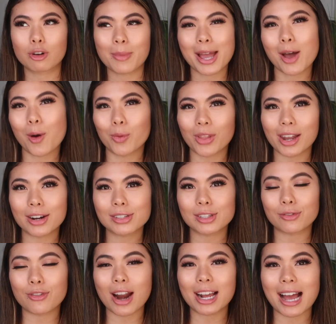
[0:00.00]
For my own letters
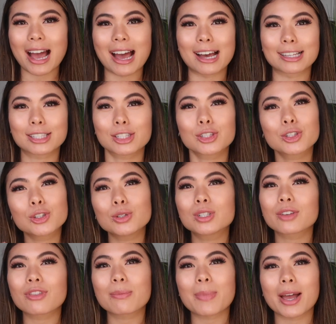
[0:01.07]
of rec, I asked 2
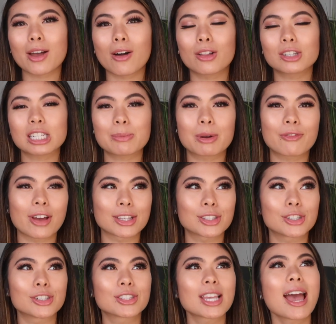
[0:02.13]
different biology
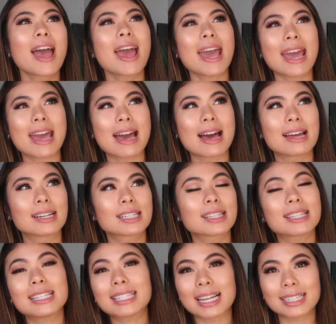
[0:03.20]
professors and
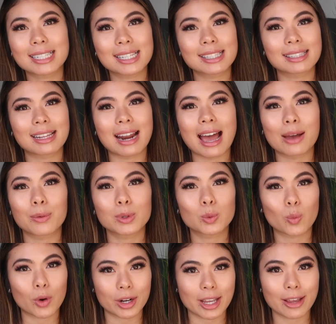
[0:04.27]
the dentist that I
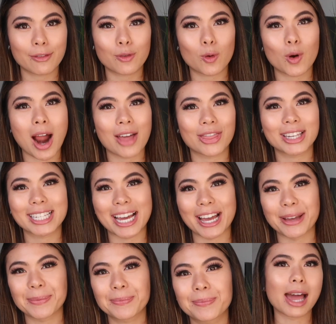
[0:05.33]
was working for at the
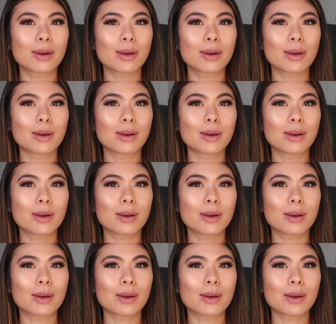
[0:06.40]
time.